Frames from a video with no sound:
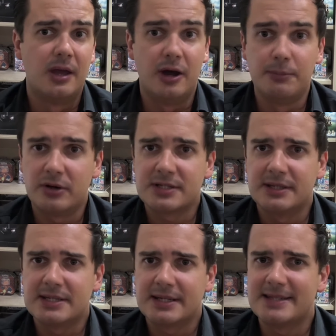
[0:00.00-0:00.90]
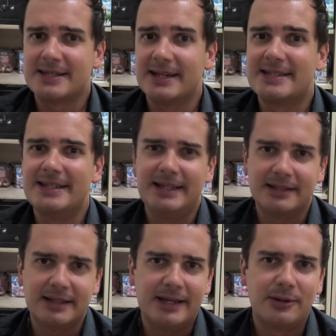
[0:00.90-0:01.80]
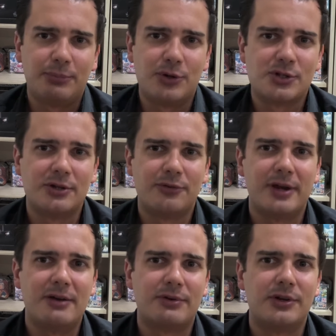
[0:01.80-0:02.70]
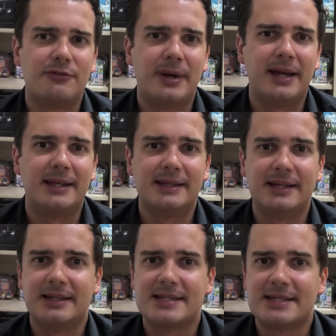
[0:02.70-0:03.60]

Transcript: Amongst these sets is yet again a personal favorite of mine, and that is